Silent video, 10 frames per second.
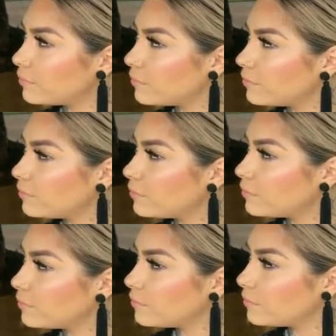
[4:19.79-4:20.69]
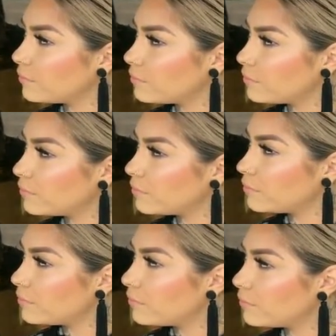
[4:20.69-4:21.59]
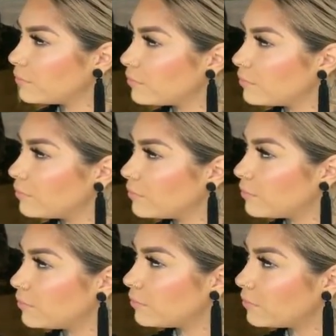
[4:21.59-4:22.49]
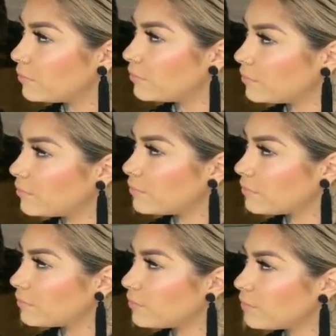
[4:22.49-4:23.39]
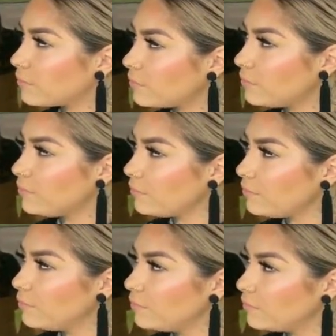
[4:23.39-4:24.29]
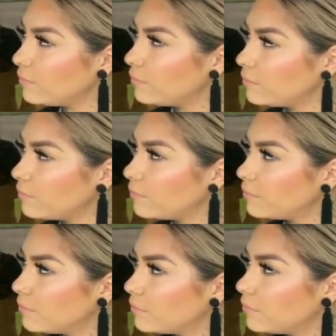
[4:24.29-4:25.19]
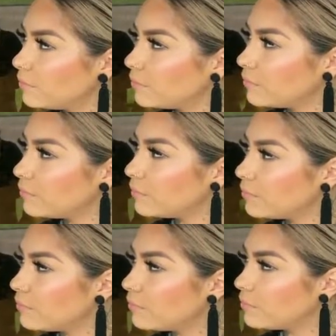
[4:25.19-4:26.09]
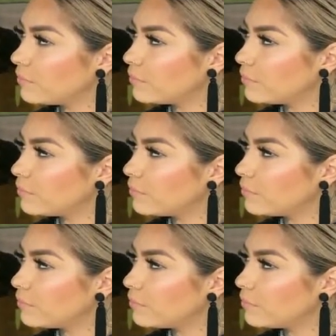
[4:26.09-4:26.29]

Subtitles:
The person shown says nothing.